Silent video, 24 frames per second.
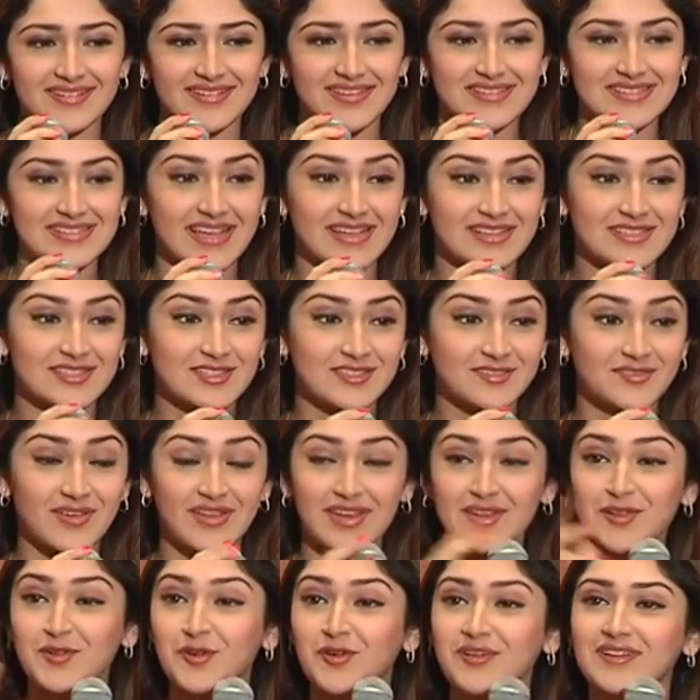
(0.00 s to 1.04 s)
it's a
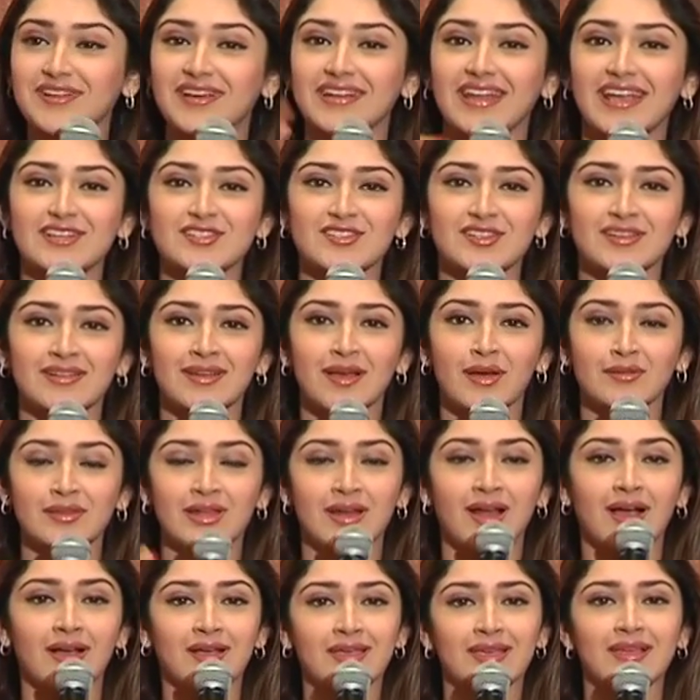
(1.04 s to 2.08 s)
very good connection now
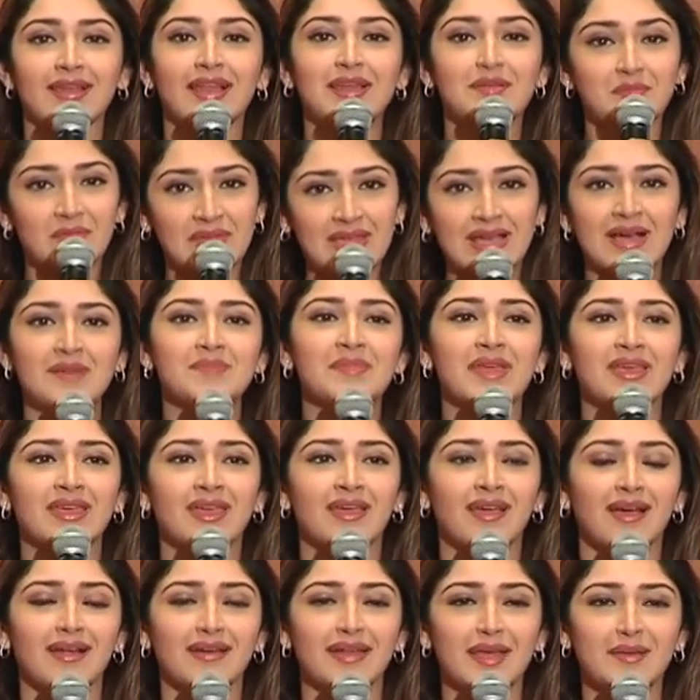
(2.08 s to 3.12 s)
that Akhil and me are
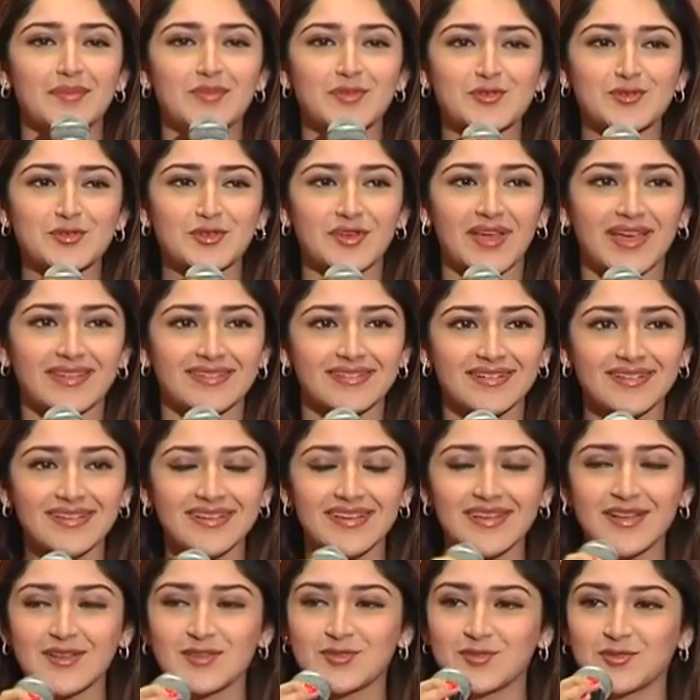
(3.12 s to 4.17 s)
making our debut together.
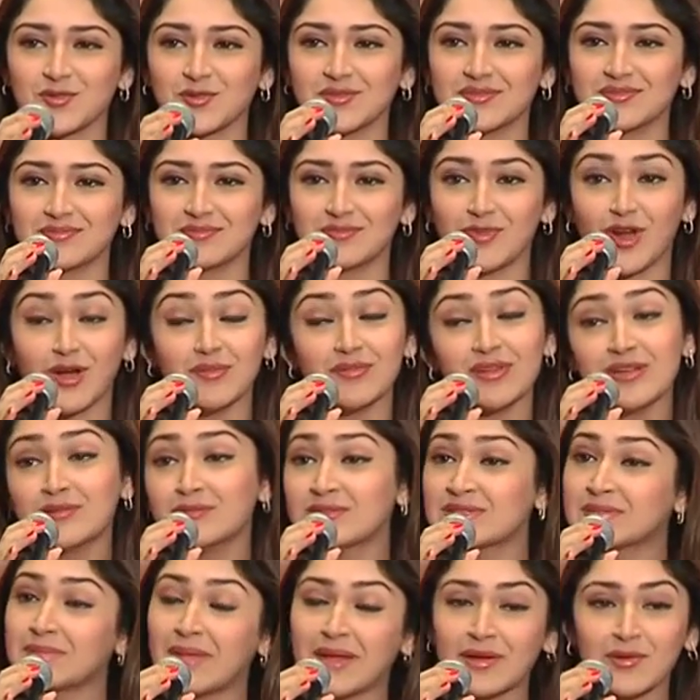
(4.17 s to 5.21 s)
So probably it
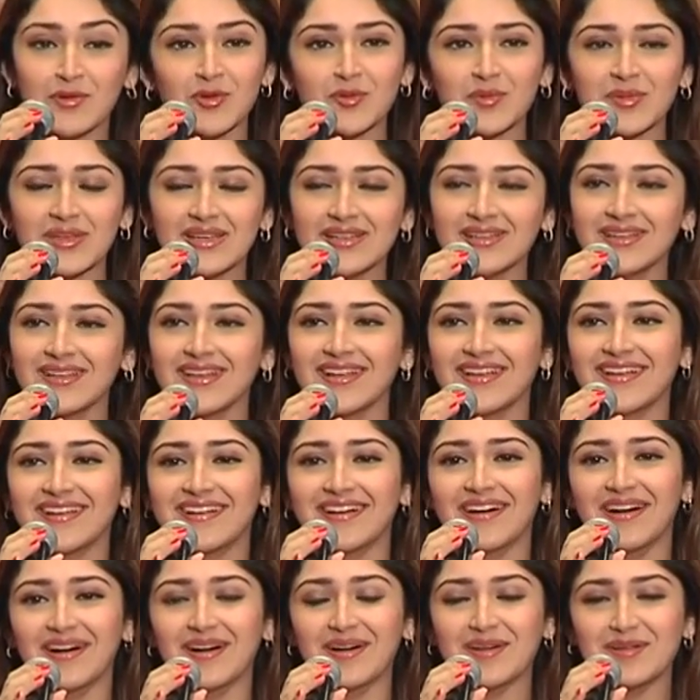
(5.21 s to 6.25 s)
was meant to be.
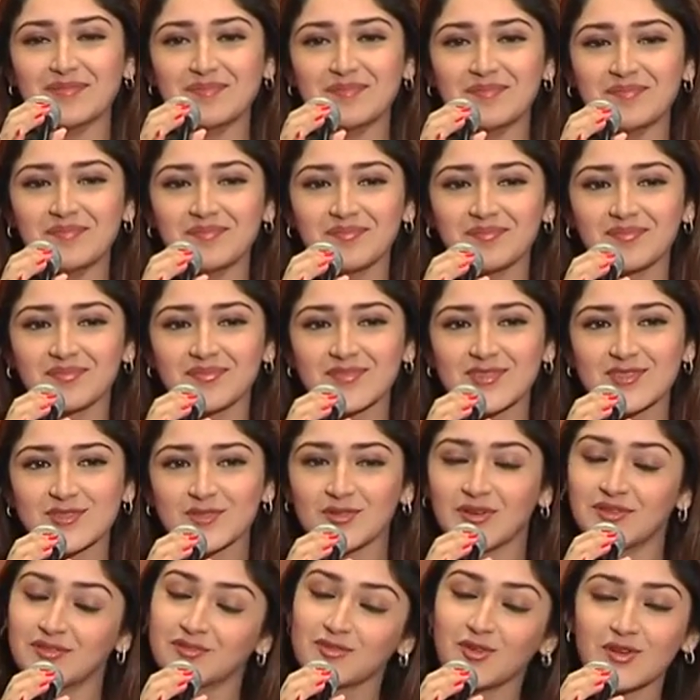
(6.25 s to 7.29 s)

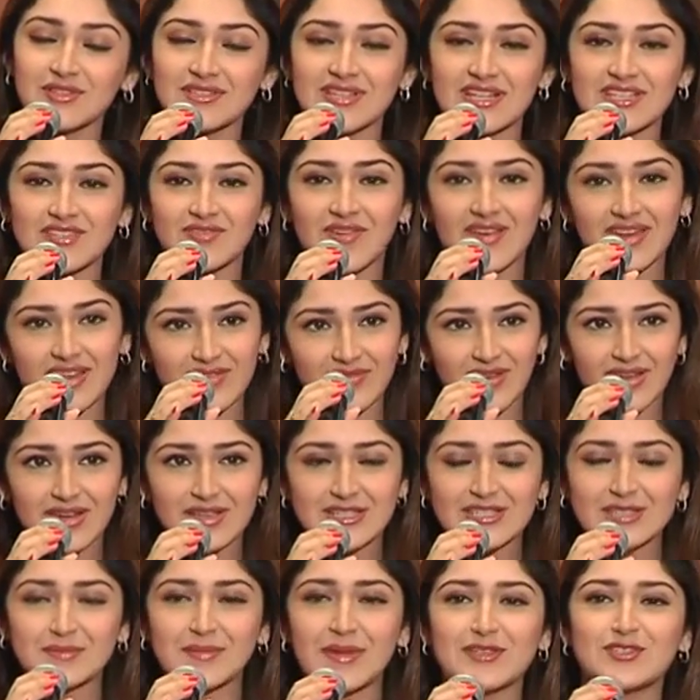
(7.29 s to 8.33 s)
So of course, that's very,
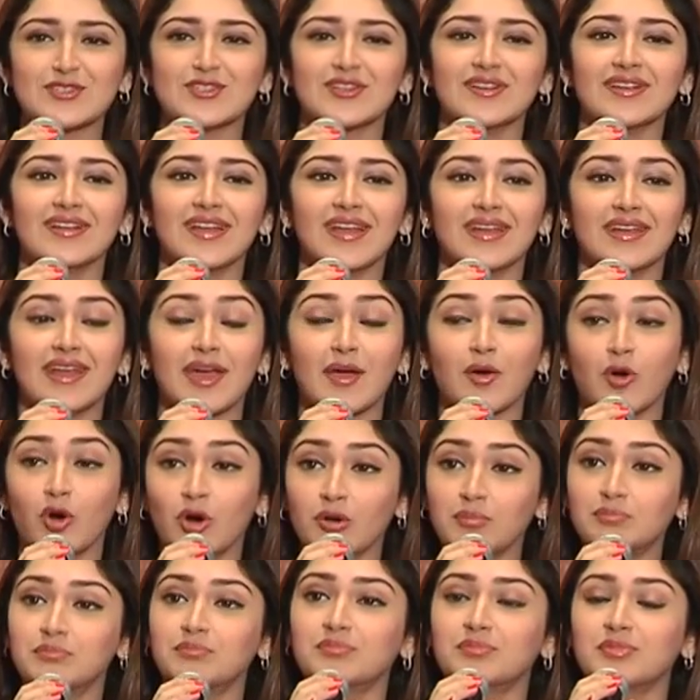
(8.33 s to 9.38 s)
very special. And I
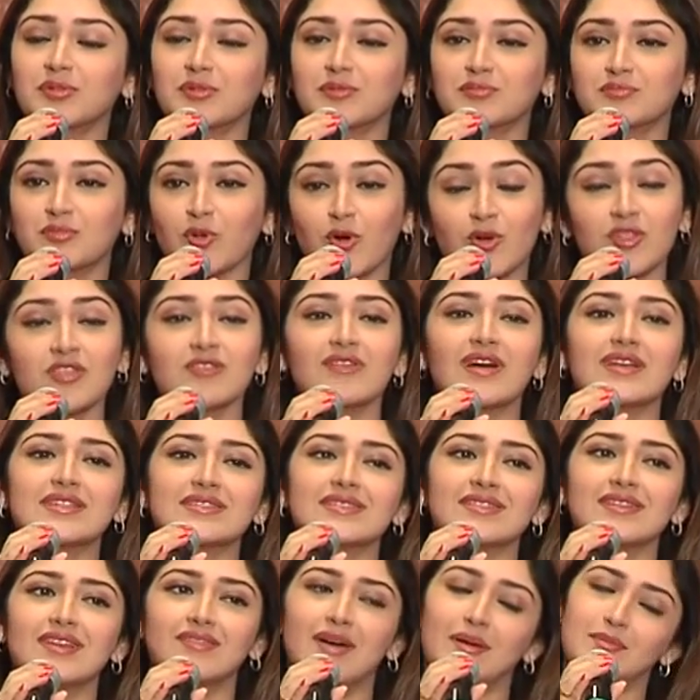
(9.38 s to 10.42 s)
hope both of
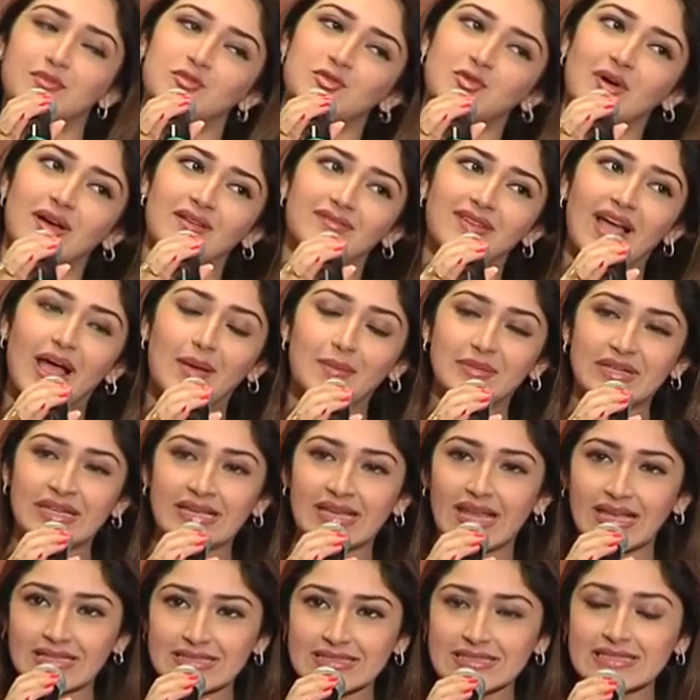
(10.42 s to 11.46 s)
us live up to our family
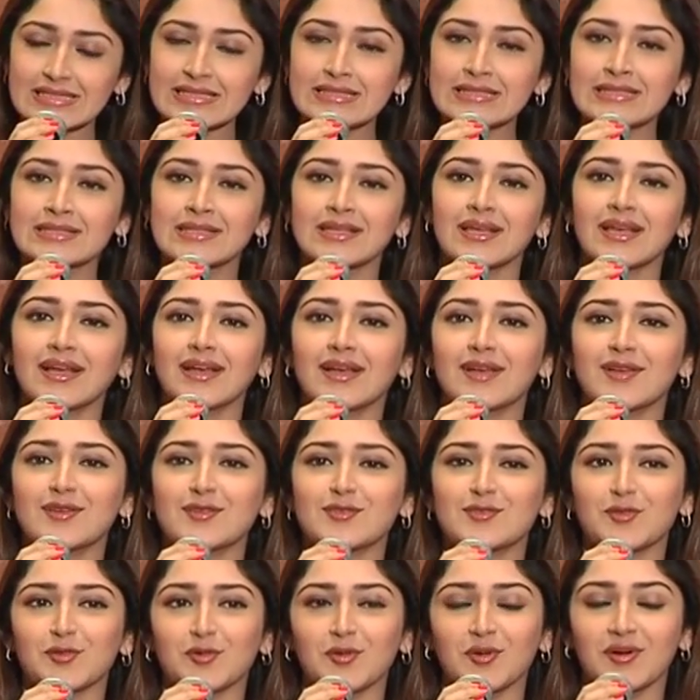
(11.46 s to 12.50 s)
legacies.
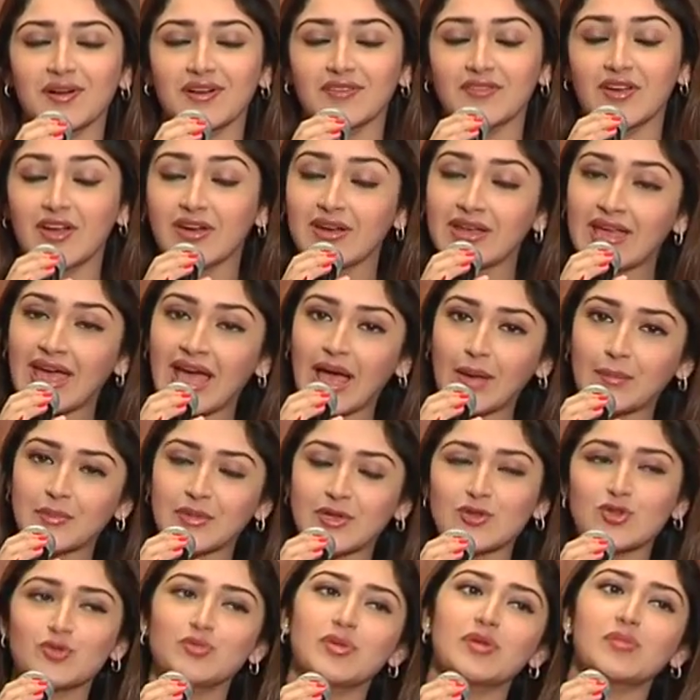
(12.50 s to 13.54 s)
So very
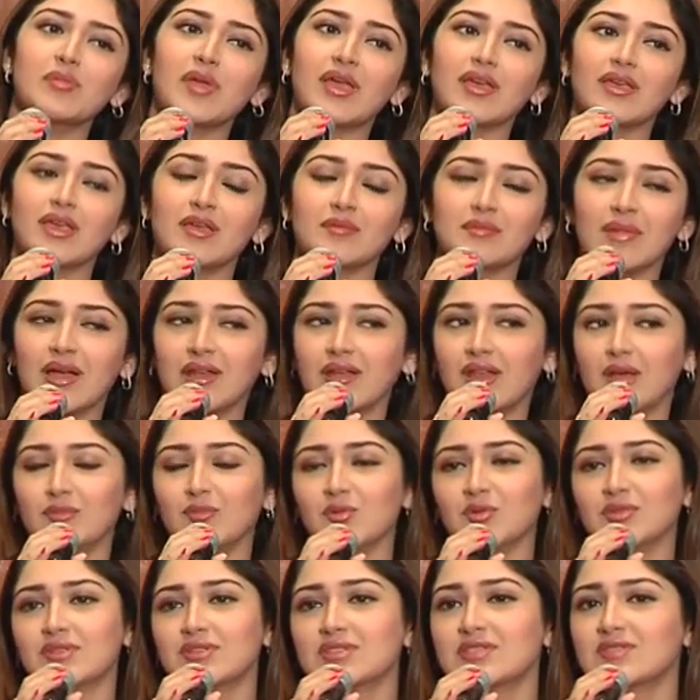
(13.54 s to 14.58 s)
happy to be making my
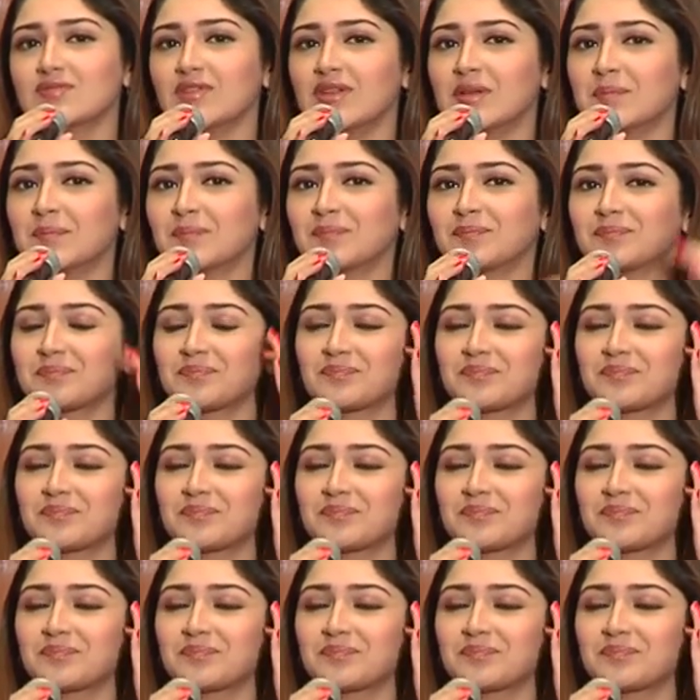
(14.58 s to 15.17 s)
debut in this film.